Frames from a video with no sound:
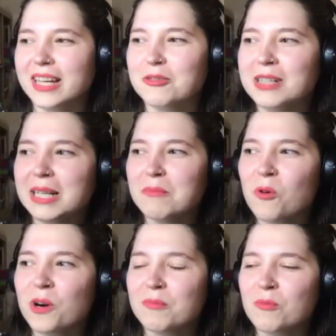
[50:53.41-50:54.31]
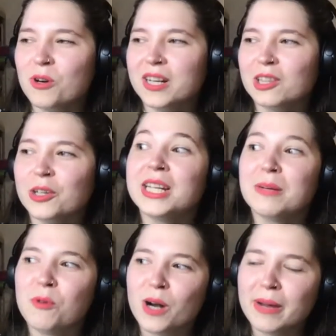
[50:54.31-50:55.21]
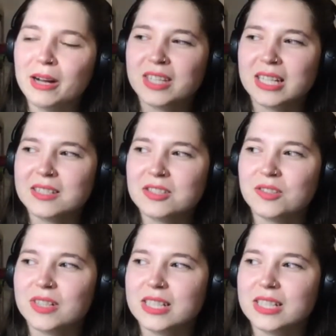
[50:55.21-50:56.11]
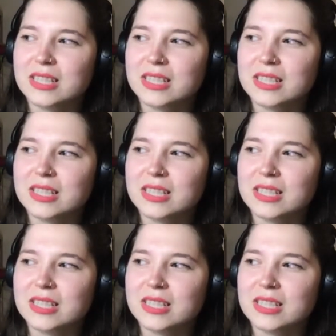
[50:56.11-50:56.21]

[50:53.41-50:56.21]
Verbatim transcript: and reading more and more and learning more about that history